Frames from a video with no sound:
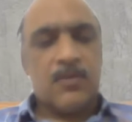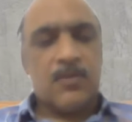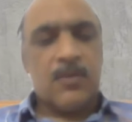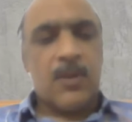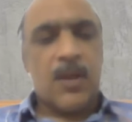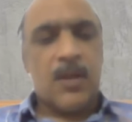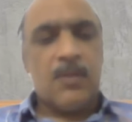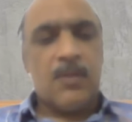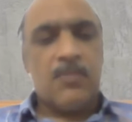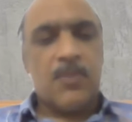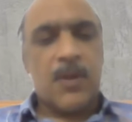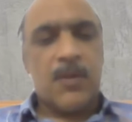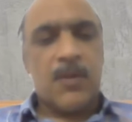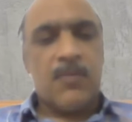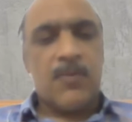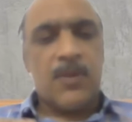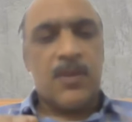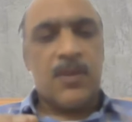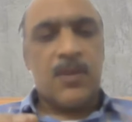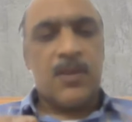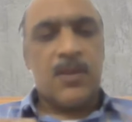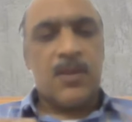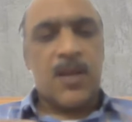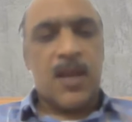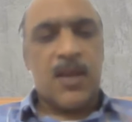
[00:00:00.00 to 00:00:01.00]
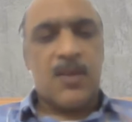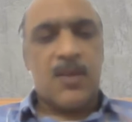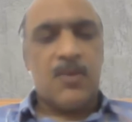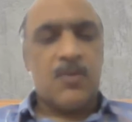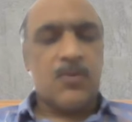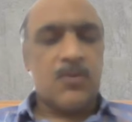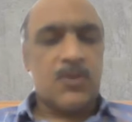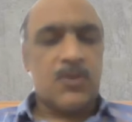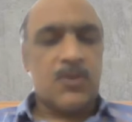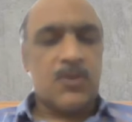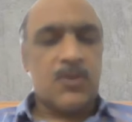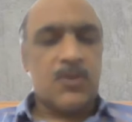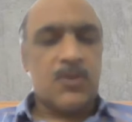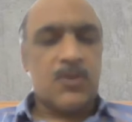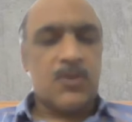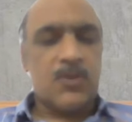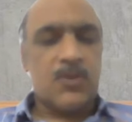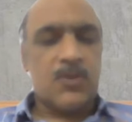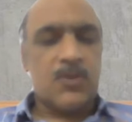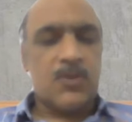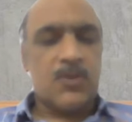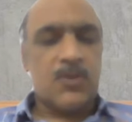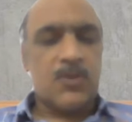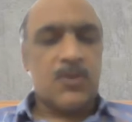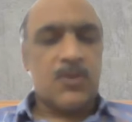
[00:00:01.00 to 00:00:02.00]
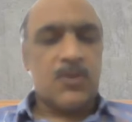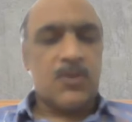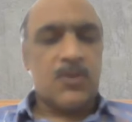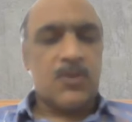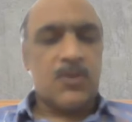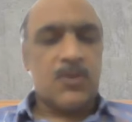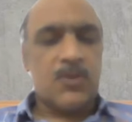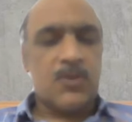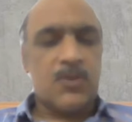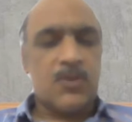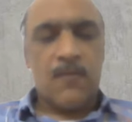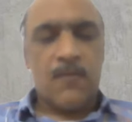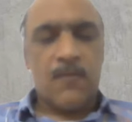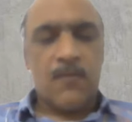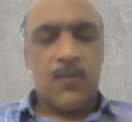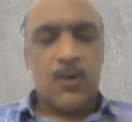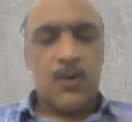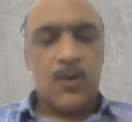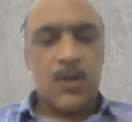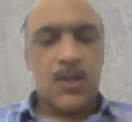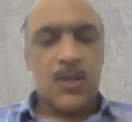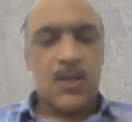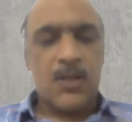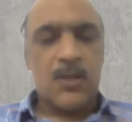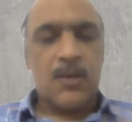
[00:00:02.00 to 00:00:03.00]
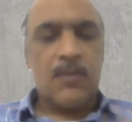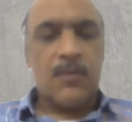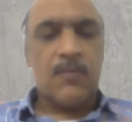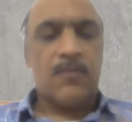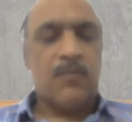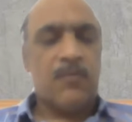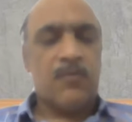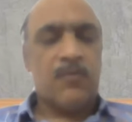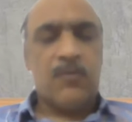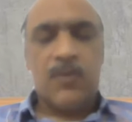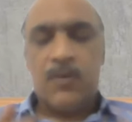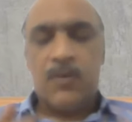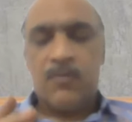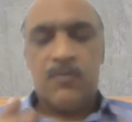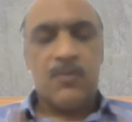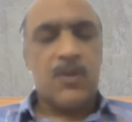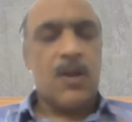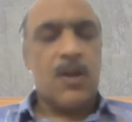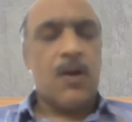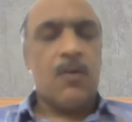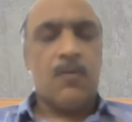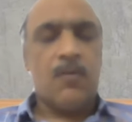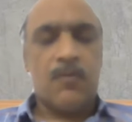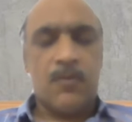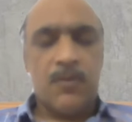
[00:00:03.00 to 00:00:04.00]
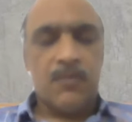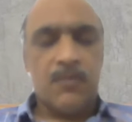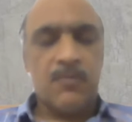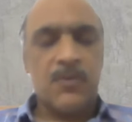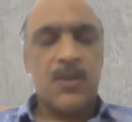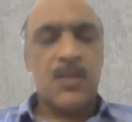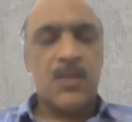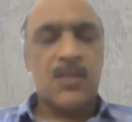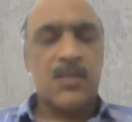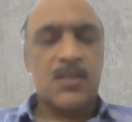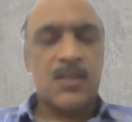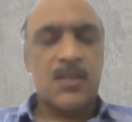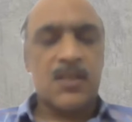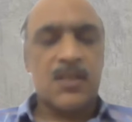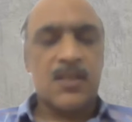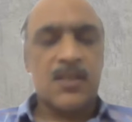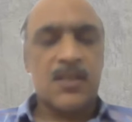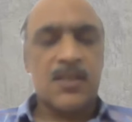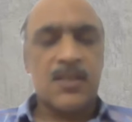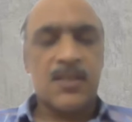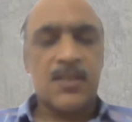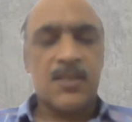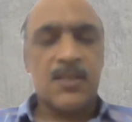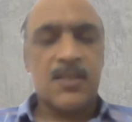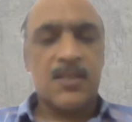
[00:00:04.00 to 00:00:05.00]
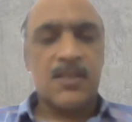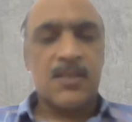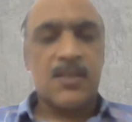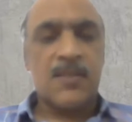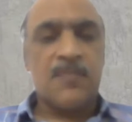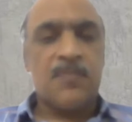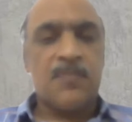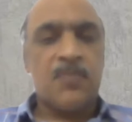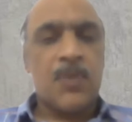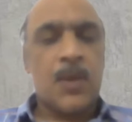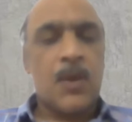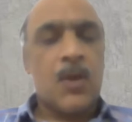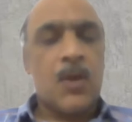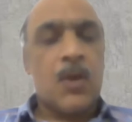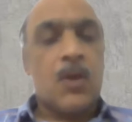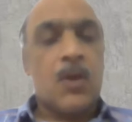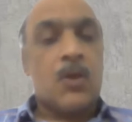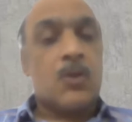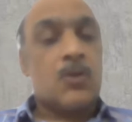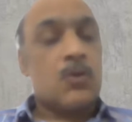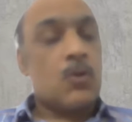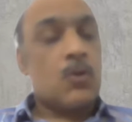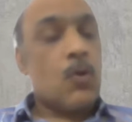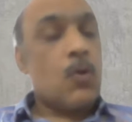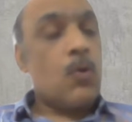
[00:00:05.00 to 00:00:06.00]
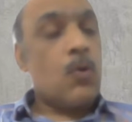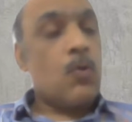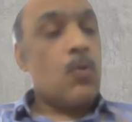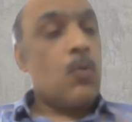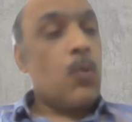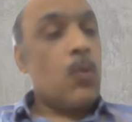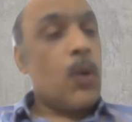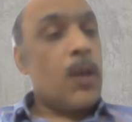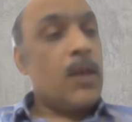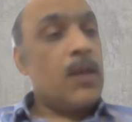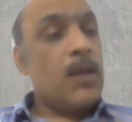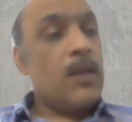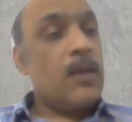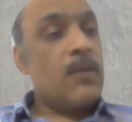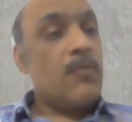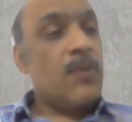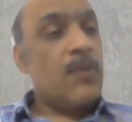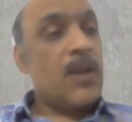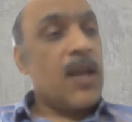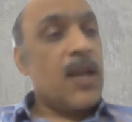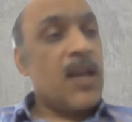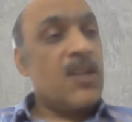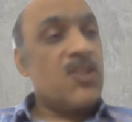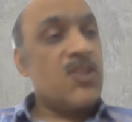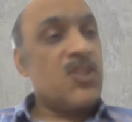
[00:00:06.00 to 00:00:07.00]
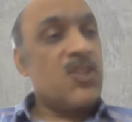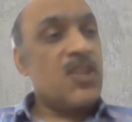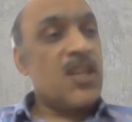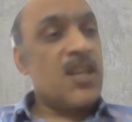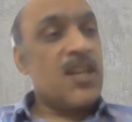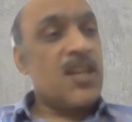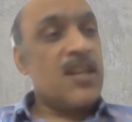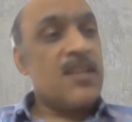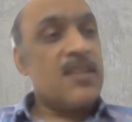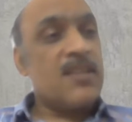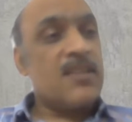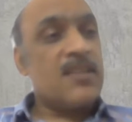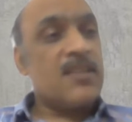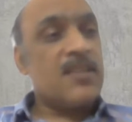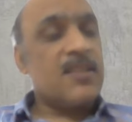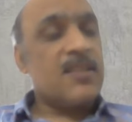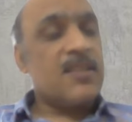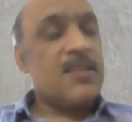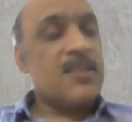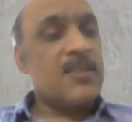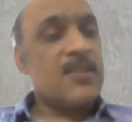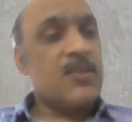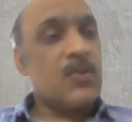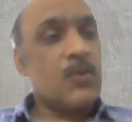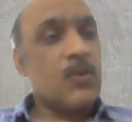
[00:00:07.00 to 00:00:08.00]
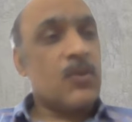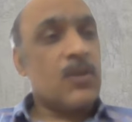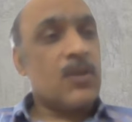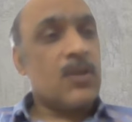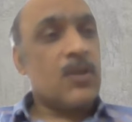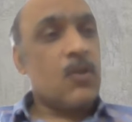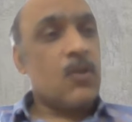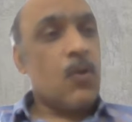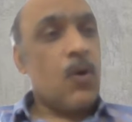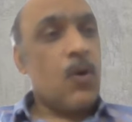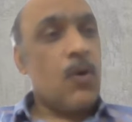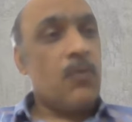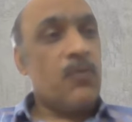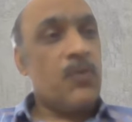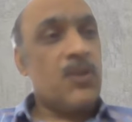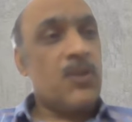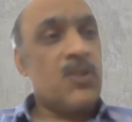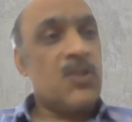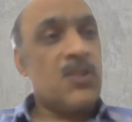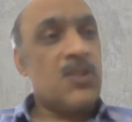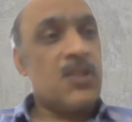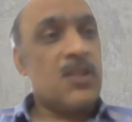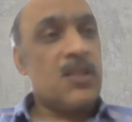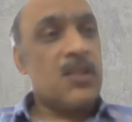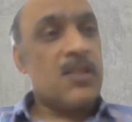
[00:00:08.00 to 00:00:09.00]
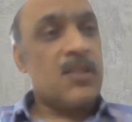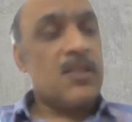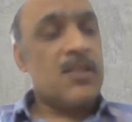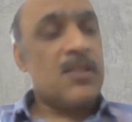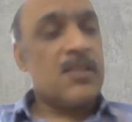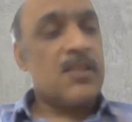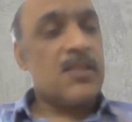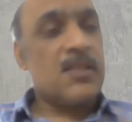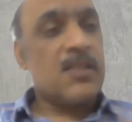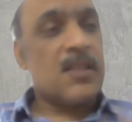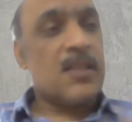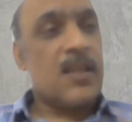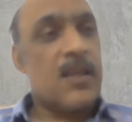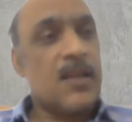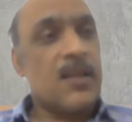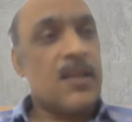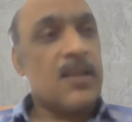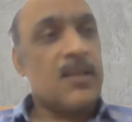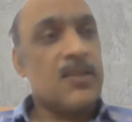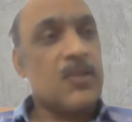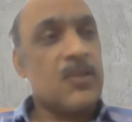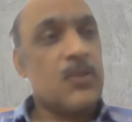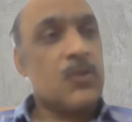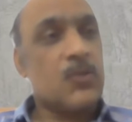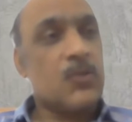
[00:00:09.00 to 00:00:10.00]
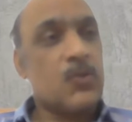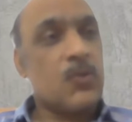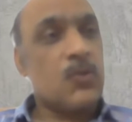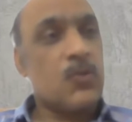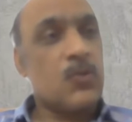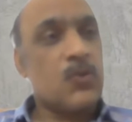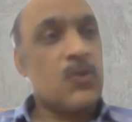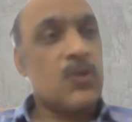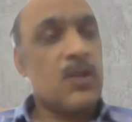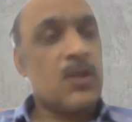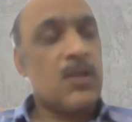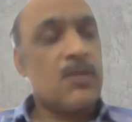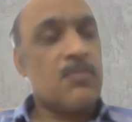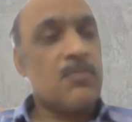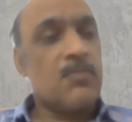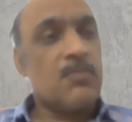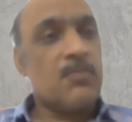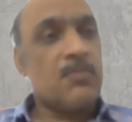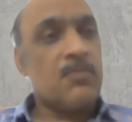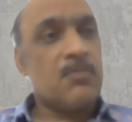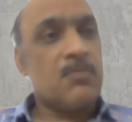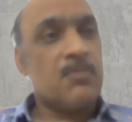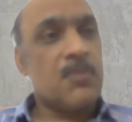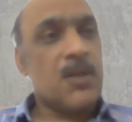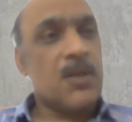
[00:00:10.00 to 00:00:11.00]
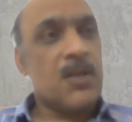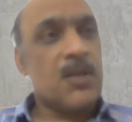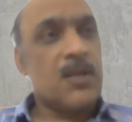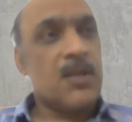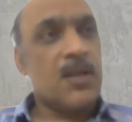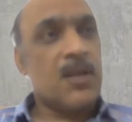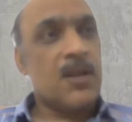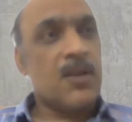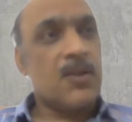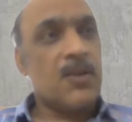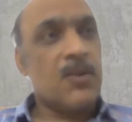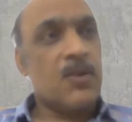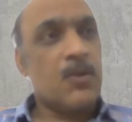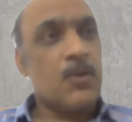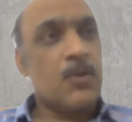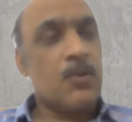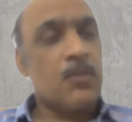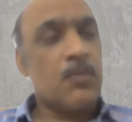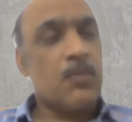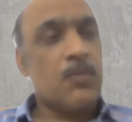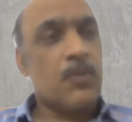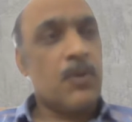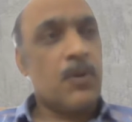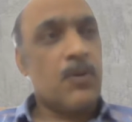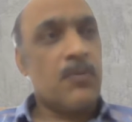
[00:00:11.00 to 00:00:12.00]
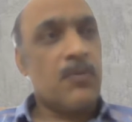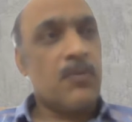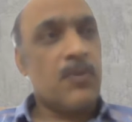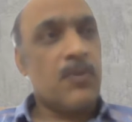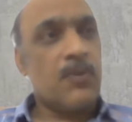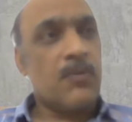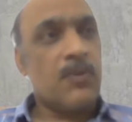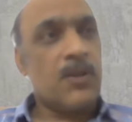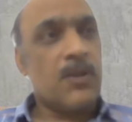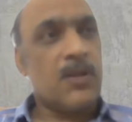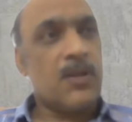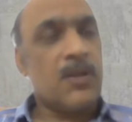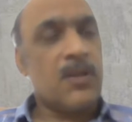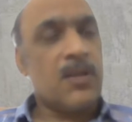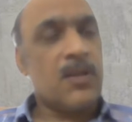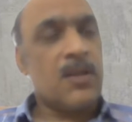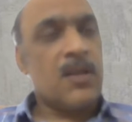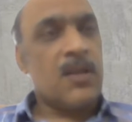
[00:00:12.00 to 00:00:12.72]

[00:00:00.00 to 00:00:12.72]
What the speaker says: helping with the diagnosis of around 50 skin diseases. So when I shared this on official social media group of our